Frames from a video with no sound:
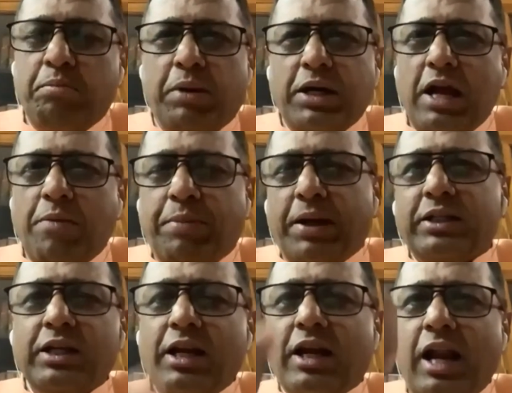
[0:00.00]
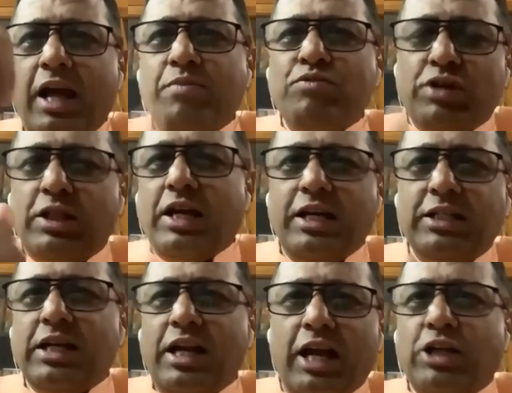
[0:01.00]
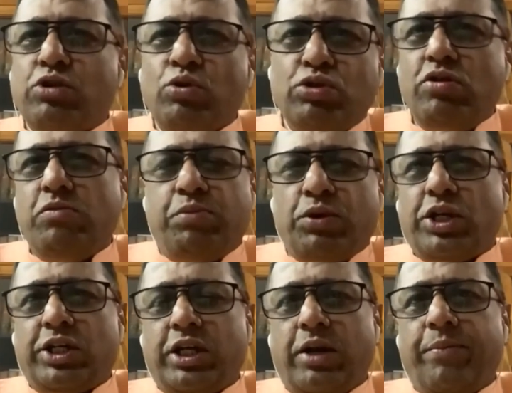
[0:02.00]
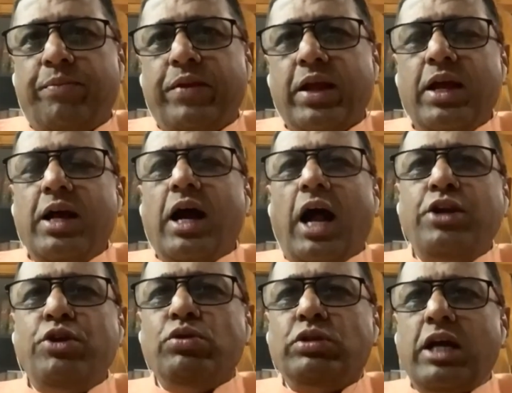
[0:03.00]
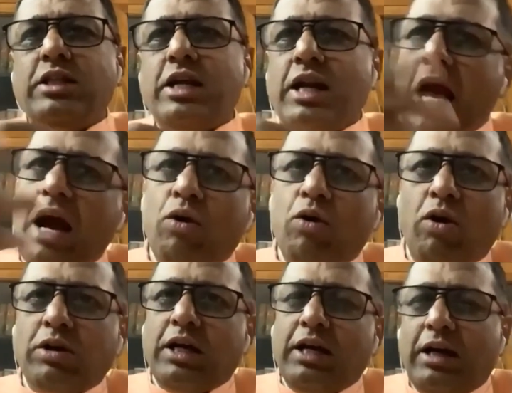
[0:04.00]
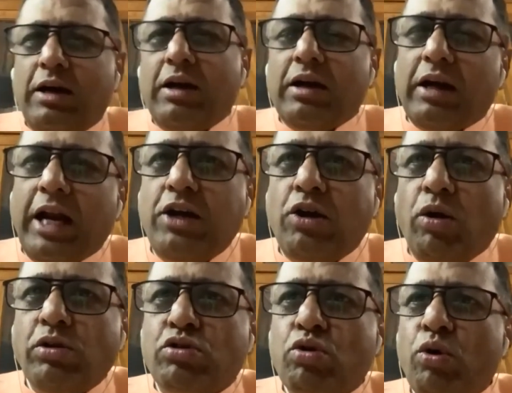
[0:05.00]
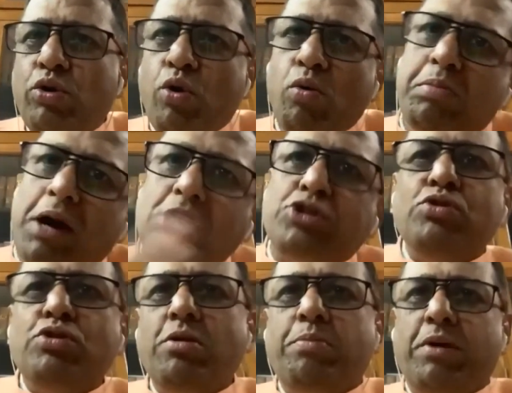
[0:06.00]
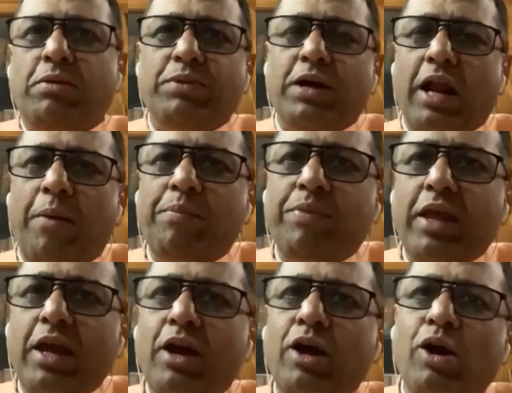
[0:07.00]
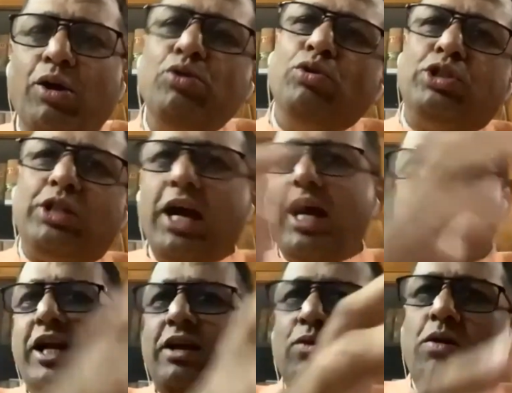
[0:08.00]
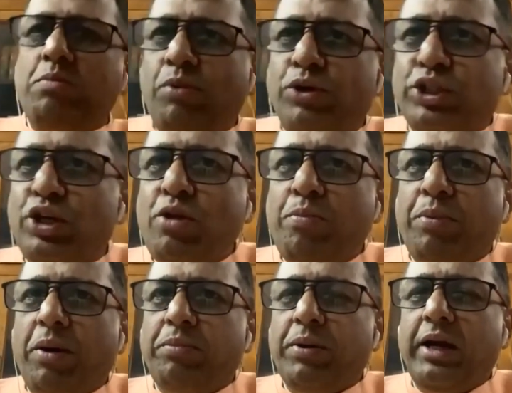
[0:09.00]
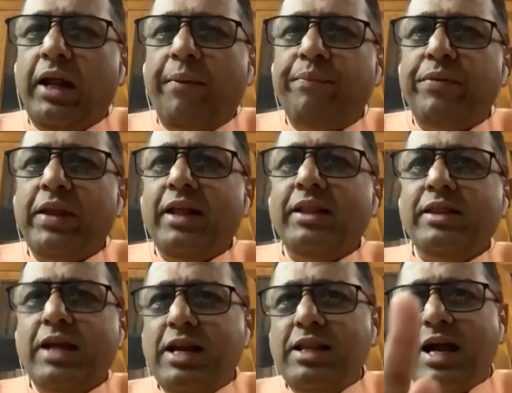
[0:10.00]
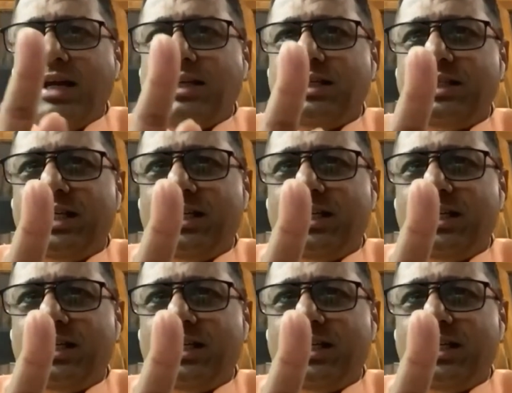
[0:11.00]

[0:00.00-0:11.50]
But a person claims that he is in exclusive possession, and you say that I have got a right also, you barge into the property, you stay in one portion of the property, then that